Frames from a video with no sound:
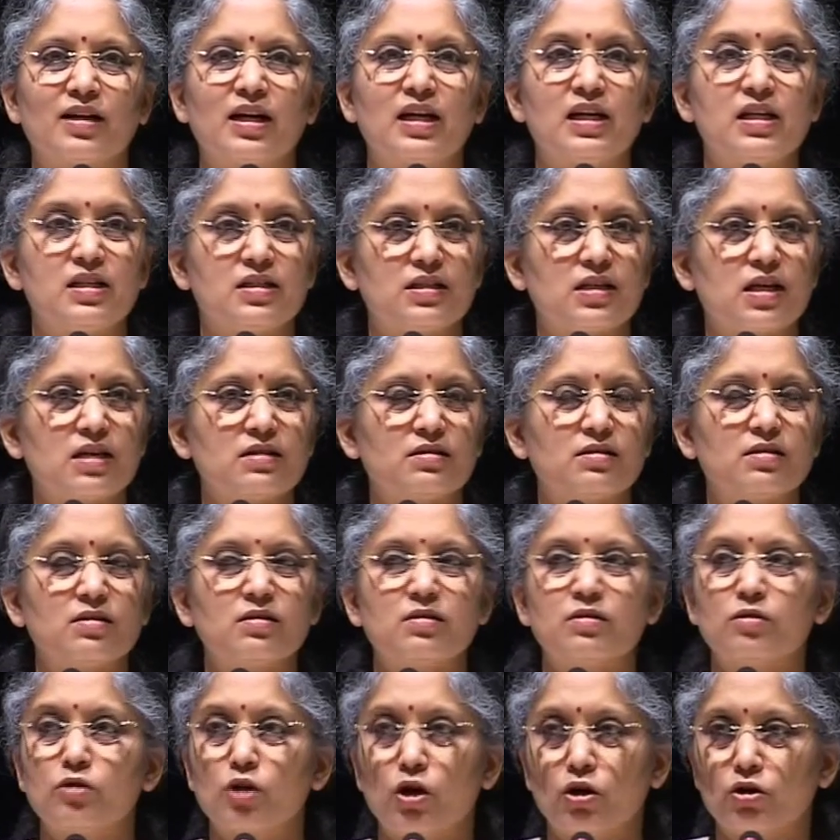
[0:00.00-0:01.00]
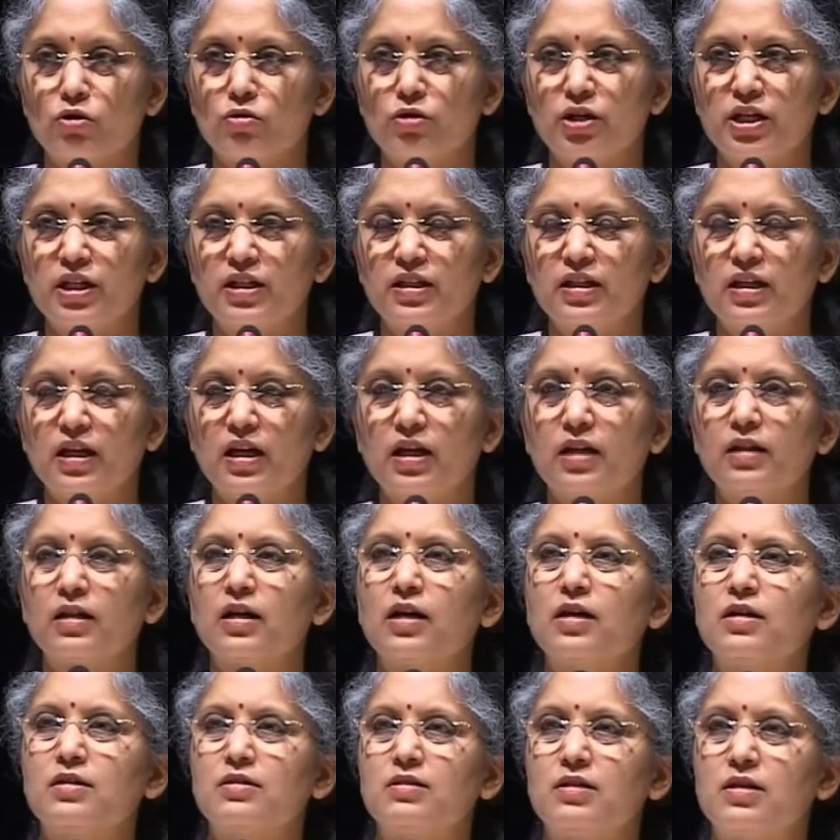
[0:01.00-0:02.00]
And he says this not only in the
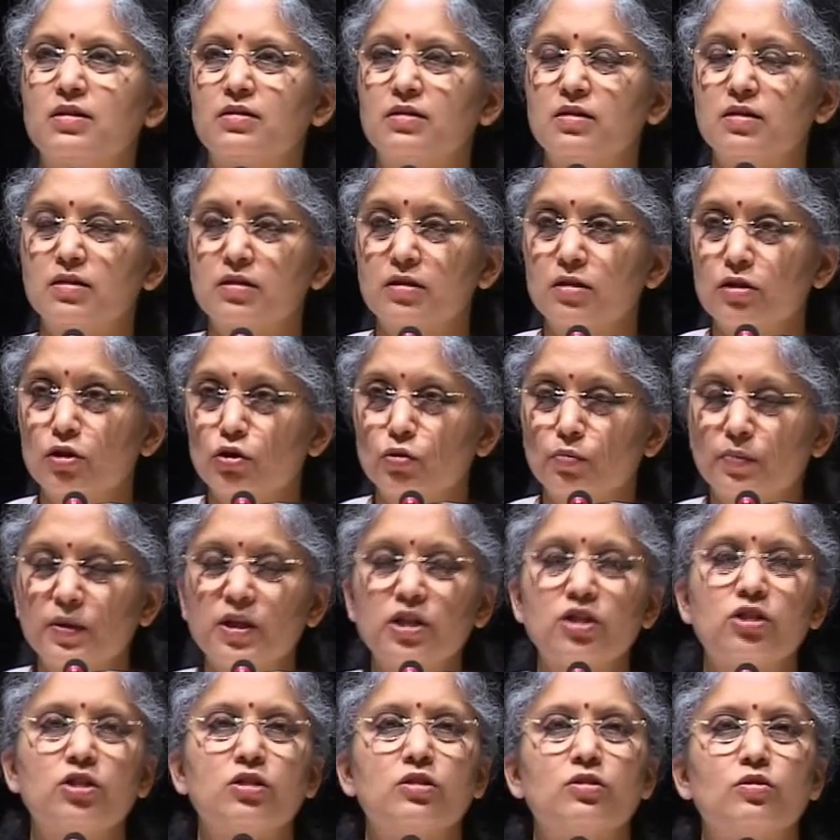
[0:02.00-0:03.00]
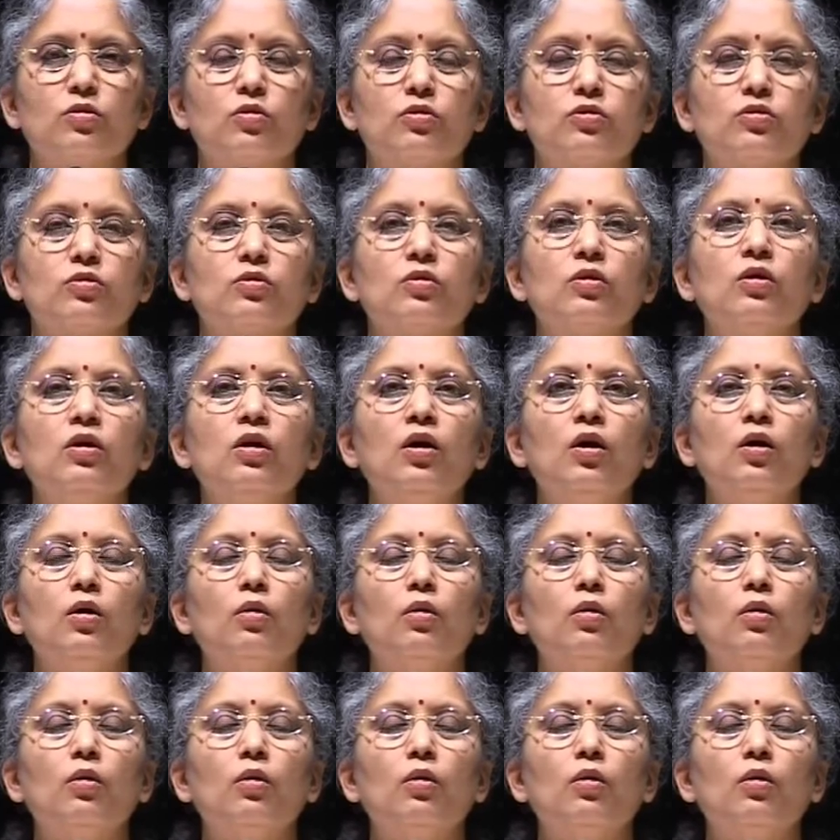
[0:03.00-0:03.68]
Gita, he says this in the Upanishads also.